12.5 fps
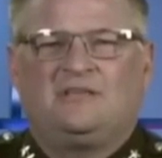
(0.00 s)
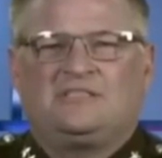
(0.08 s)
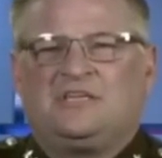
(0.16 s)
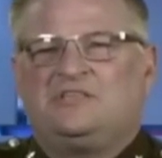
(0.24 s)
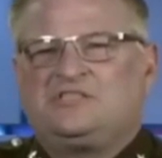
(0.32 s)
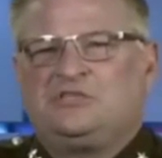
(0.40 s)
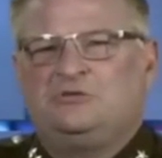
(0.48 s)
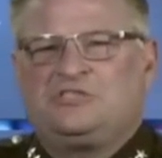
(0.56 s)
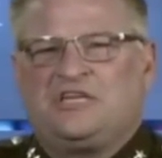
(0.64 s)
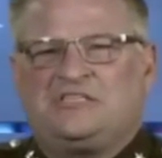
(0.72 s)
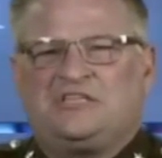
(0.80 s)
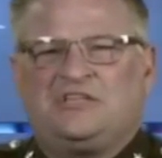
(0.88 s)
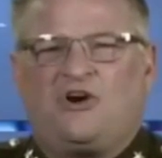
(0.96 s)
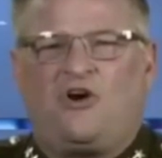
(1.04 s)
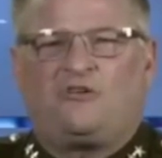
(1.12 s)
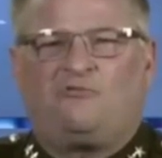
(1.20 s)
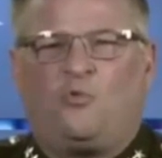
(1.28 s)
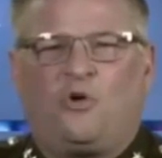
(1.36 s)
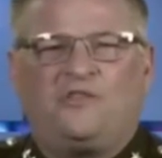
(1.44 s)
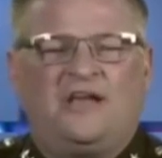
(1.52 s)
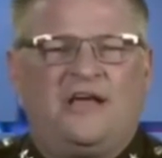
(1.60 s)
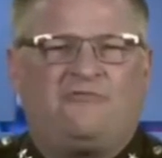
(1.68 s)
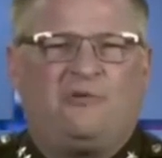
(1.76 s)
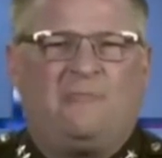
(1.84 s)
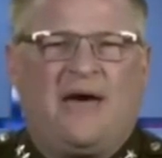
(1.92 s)
Sun Tzu says in The Art of War that
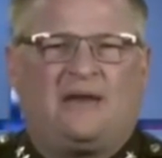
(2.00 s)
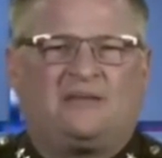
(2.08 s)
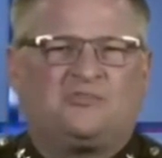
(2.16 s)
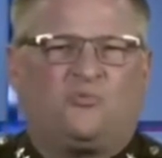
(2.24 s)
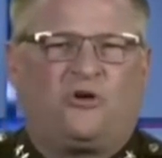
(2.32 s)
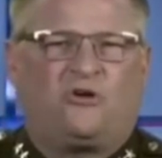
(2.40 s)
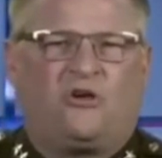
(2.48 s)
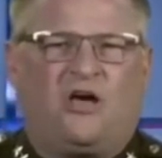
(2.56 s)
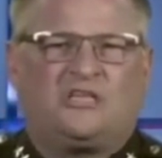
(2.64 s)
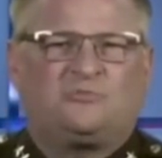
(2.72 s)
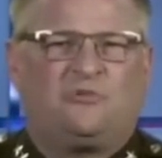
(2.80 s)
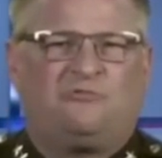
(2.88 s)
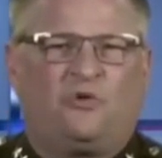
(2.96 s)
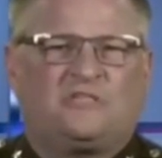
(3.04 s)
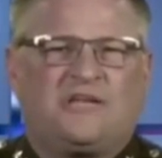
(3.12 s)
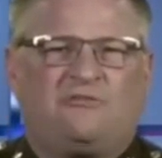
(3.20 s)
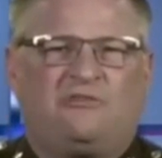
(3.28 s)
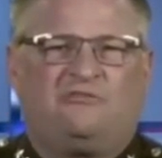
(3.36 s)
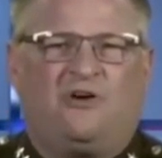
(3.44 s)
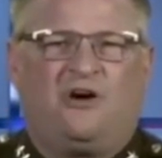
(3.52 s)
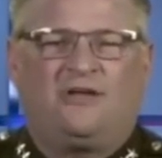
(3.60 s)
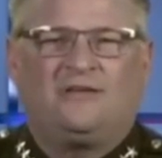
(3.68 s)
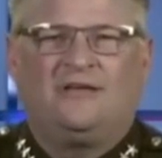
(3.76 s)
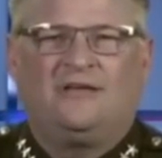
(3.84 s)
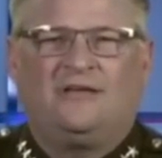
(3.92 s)
every battle is won or lost before it's ever
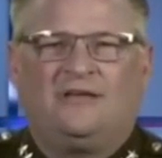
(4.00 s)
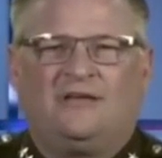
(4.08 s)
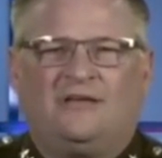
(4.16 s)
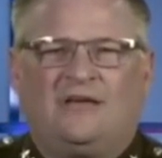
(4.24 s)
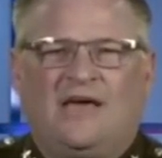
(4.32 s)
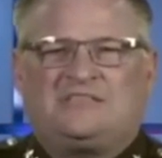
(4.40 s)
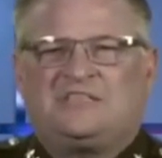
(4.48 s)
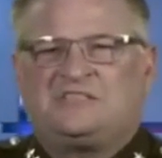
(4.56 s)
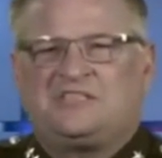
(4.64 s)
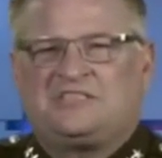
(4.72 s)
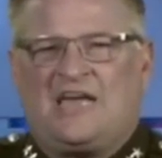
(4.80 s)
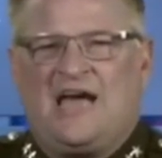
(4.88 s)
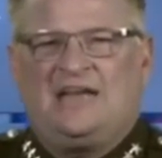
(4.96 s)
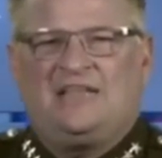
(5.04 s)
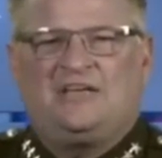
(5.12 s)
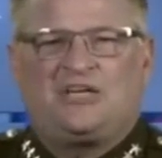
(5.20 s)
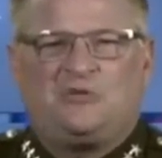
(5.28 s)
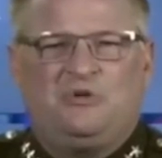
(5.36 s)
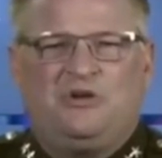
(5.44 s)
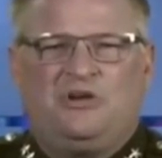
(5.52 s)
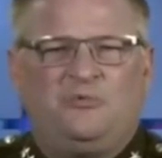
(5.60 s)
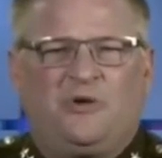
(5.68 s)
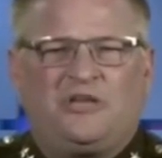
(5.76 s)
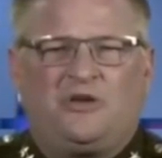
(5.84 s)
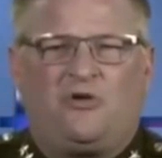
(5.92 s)
fought. As a society and a community,
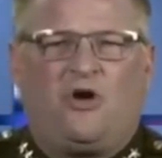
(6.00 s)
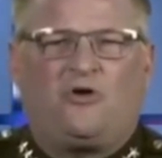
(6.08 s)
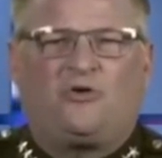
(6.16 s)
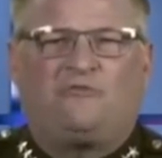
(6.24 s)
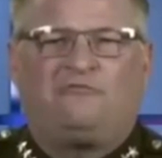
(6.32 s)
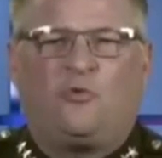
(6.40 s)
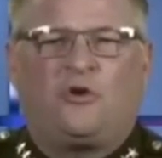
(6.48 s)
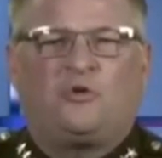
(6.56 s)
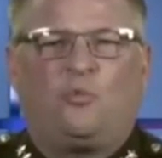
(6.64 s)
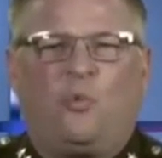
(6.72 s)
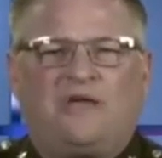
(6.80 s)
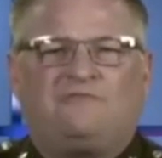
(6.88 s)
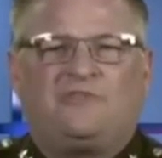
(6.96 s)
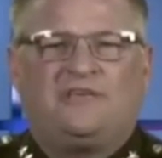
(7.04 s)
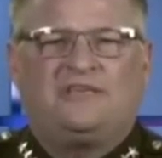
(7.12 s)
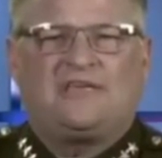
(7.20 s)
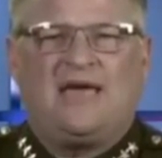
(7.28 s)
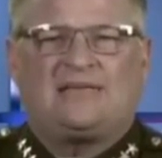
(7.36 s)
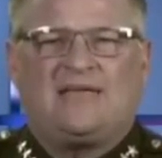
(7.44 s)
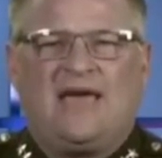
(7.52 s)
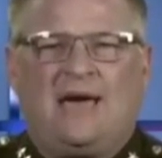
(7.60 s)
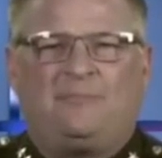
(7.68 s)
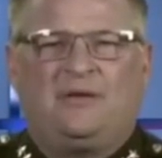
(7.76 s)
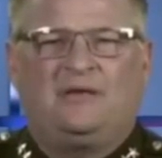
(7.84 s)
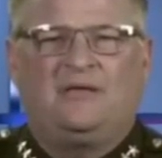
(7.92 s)
we can no longer afford to wait for the attack to
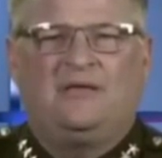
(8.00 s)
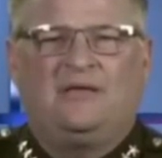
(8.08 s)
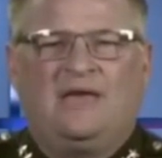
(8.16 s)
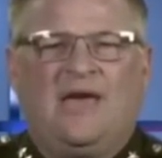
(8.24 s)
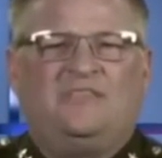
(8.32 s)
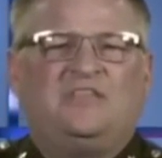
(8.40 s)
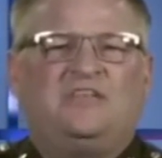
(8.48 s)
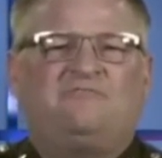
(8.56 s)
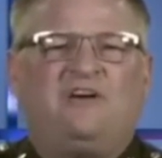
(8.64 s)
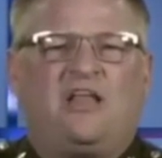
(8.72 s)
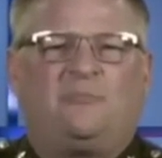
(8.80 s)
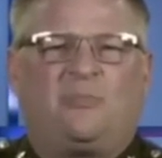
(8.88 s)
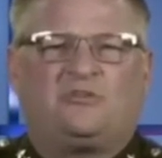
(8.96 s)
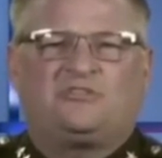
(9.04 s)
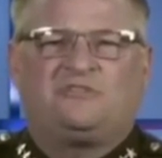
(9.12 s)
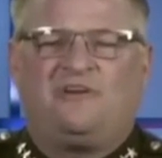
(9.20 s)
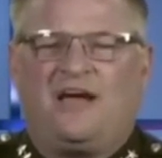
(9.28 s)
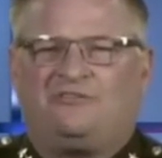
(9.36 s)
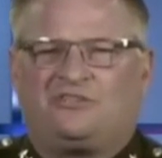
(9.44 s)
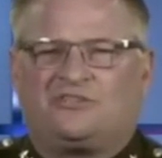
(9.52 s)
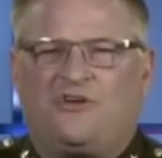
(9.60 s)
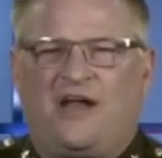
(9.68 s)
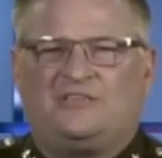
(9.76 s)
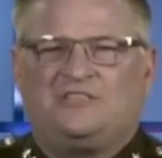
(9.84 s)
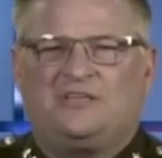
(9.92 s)
happen and then develop our survival
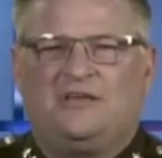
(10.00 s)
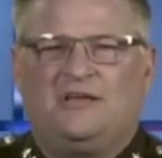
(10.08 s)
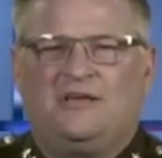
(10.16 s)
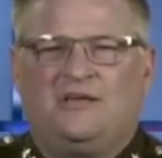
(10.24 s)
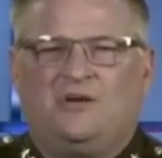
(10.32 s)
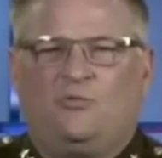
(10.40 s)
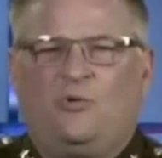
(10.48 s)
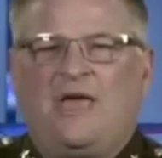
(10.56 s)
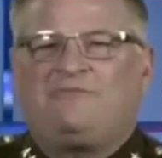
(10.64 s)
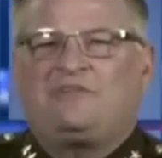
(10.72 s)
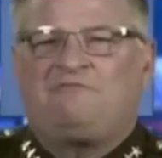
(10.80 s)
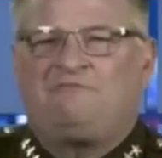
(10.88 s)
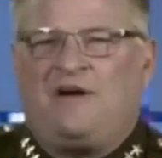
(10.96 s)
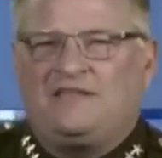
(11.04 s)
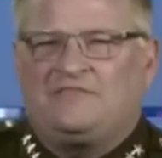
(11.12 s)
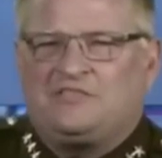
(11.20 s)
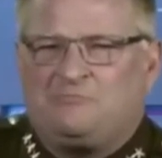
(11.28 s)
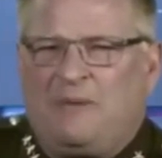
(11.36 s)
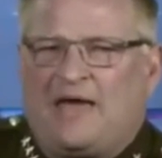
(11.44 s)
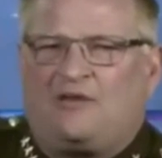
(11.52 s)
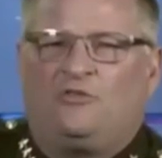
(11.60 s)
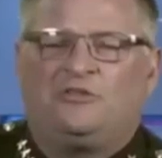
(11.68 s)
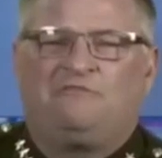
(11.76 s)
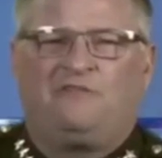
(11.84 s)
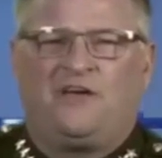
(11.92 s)
strategy. We have to fight this battle
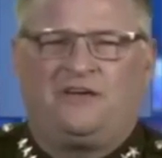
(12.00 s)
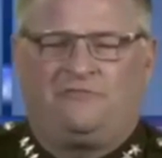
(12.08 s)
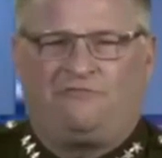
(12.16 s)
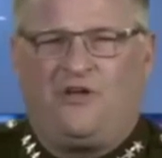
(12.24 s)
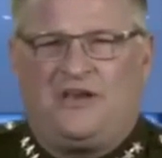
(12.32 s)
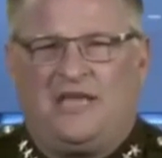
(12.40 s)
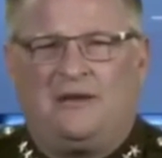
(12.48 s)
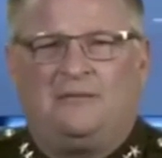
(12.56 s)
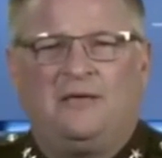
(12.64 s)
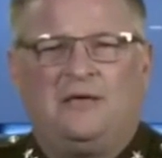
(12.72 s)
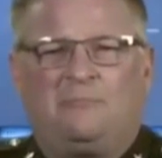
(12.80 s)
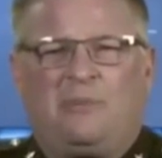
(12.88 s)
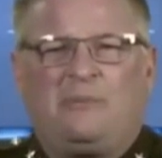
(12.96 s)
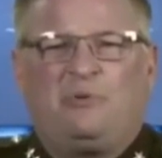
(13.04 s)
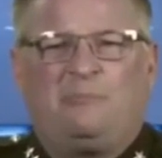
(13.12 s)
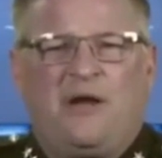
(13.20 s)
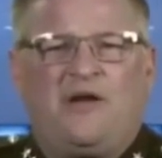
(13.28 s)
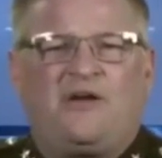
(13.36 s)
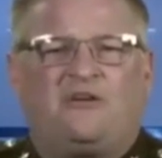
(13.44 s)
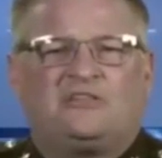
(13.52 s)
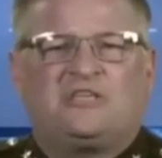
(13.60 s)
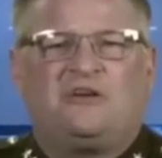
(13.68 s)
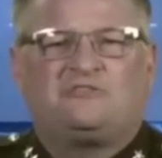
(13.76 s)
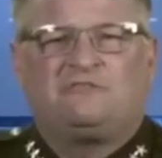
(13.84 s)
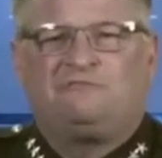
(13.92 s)
on the front end by preparing
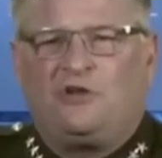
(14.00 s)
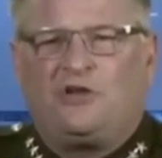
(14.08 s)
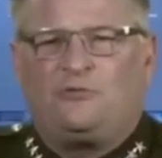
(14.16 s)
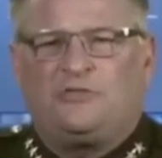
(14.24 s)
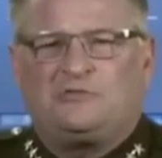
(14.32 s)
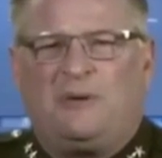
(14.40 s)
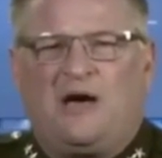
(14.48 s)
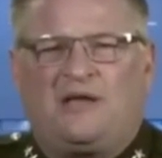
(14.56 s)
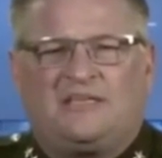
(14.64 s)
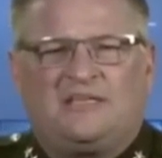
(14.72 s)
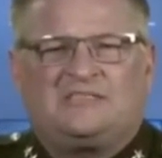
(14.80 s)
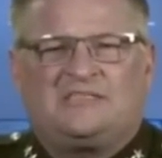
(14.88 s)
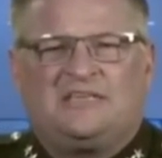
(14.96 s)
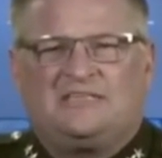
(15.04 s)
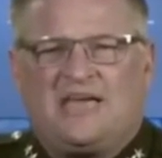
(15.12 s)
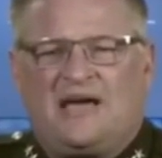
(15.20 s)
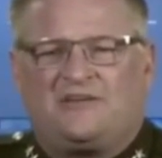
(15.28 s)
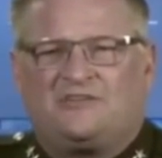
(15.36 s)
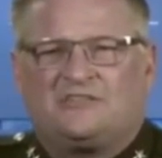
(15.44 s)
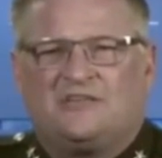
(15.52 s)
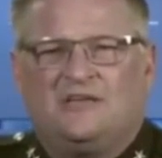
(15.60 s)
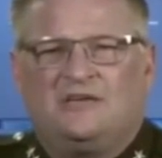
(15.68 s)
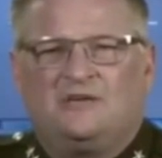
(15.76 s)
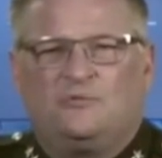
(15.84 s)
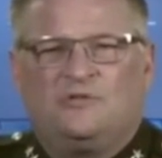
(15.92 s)
ourselves to fully respond against the attackers
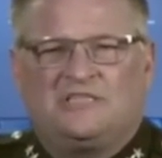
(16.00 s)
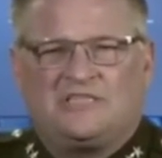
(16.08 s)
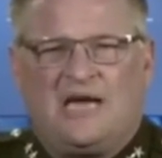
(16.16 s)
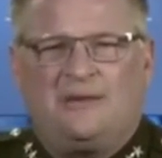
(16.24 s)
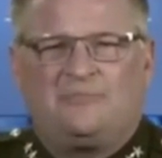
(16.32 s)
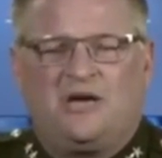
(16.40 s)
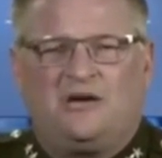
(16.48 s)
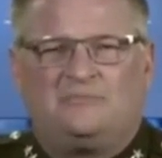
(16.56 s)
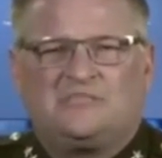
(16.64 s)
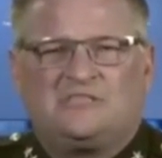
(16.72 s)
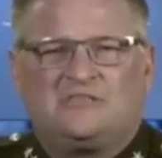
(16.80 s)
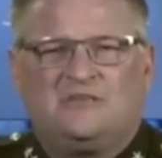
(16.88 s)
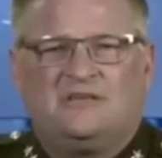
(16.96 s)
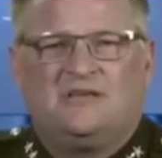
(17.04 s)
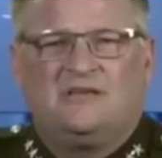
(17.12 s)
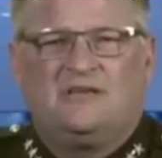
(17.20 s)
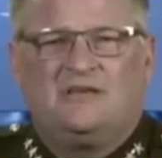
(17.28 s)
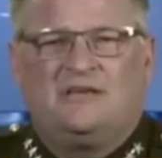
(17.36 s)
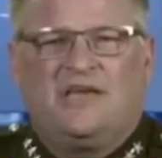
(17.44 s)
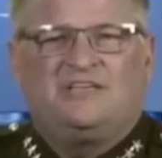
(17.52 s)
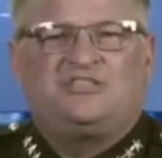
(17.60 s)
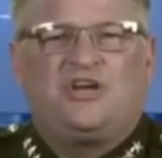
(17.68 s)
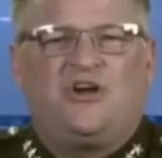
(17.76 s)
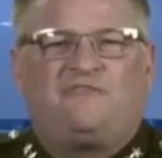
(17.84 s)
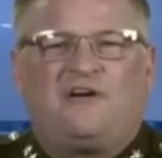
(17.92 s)
when the time comes. As
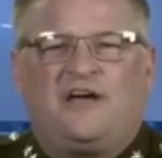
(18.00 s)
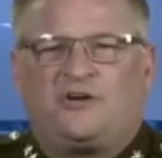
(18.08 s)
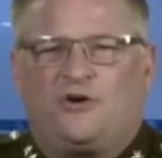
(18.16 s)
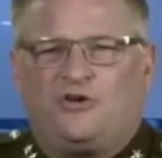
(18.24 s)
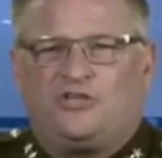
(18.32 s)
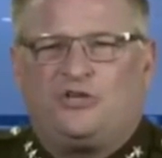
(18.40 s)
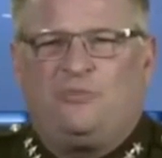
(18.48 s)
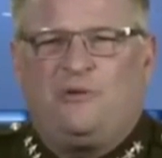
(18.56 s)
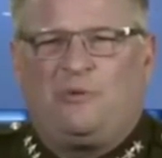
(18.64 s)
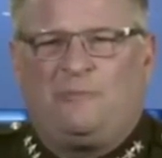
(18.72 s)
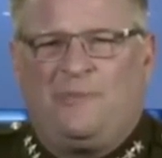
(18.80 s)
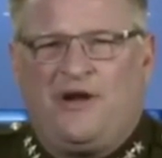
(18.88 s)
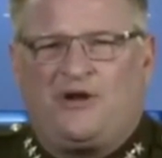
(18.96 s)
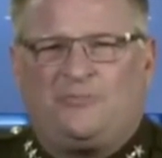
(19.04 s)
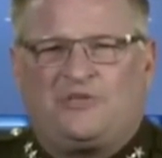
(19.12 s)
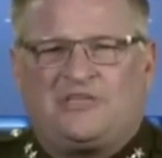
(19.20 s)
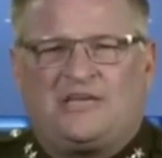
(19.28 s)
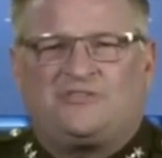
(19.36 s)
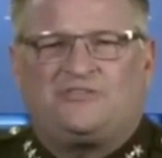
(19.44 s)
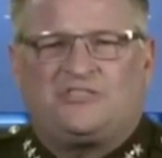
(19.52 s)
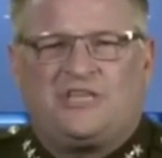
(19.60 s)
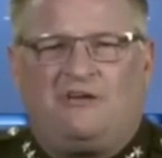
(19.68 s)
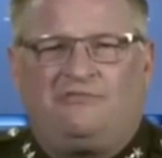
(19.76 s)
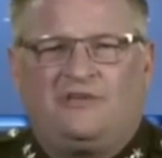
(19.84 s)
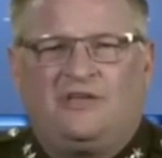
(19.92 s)
sheriff, I encourage you to be prepared to protect
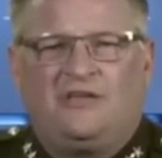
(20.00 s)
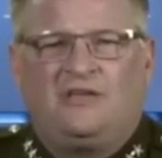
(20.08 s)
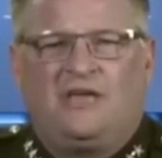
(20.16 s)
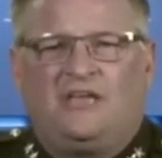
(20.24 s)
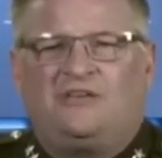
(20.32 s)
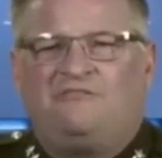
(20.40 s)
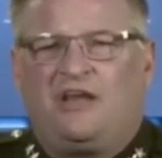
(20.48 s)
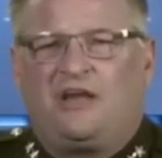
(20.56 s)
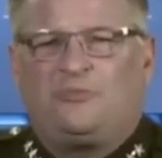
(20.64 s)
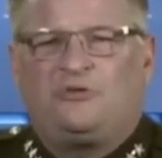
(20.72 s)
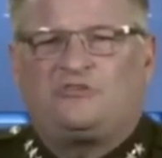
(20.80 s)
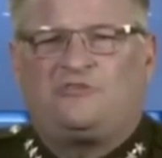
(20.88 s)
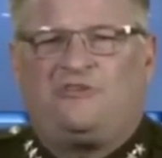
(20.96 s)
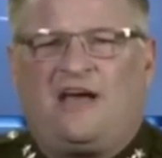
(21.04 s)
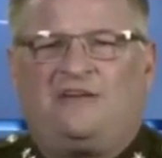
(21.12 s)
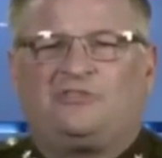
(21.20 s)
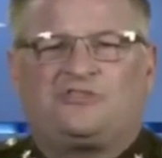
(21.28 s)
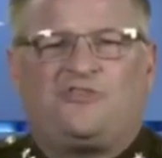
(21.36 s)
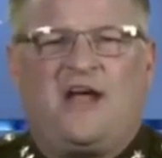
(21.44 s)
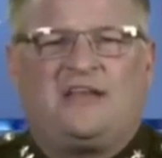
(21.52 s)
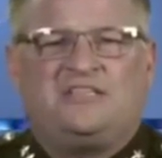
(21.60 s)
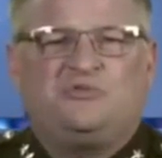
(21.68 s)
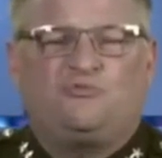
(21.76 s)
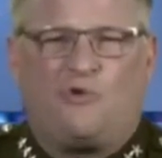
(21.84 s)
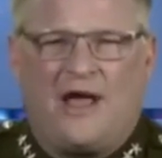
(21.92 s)
yourself and develop your survival
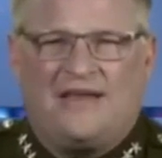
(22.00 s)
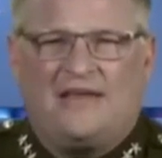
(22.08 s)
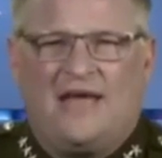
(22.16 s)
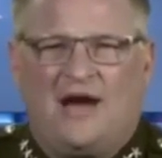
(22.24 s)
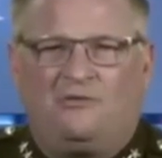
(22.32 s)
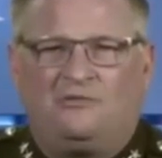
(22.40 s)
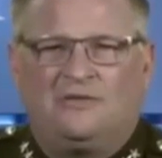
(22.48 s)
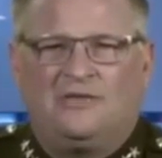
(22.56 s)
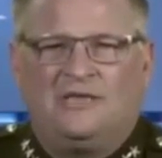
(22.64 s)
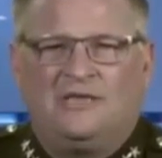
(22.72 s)
strategy right now.